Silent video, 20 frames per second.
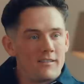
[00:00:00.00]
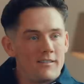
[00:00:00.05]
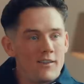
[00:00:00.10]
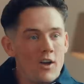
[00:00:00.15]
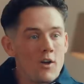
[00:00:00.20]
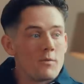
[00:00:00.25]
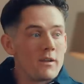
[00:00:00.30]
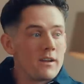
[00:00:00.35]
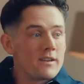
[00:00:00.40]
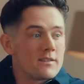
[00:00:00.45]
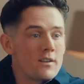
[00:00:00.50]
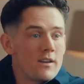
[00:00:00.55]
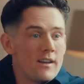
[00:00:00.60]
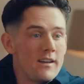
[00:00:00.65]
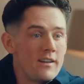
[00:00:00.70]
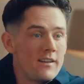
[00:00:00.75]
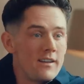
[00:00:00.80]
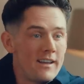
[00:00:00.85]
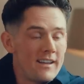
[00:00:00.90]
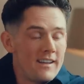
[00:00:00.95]
No, but it's,
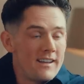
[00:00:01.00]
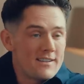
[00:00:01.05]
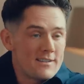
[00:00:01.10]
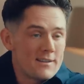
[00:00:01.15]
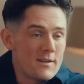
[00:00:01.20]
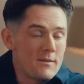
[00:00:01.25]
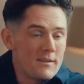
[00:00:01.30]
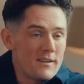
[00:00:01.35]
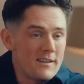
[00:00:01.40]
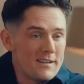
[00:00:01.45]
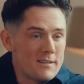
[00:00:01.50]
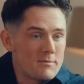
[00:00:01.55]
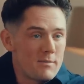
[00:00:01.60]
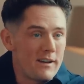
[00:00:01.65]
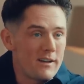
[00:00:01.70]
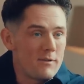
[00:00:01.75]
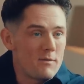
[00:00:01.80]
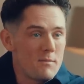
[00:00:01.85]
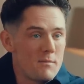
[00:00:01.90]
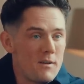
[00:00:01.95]
it is something that is
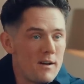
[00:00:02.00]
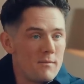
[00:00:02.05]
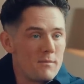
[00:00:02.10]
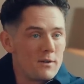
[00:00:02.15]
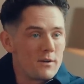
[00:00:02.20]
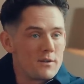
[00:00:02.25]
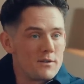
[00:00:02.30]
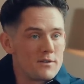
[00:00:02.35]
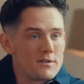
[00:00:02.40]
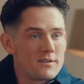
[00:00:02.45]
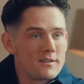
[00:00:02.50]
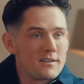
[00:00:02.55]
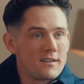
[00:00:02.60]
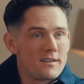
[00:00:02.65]
playing on my mind, because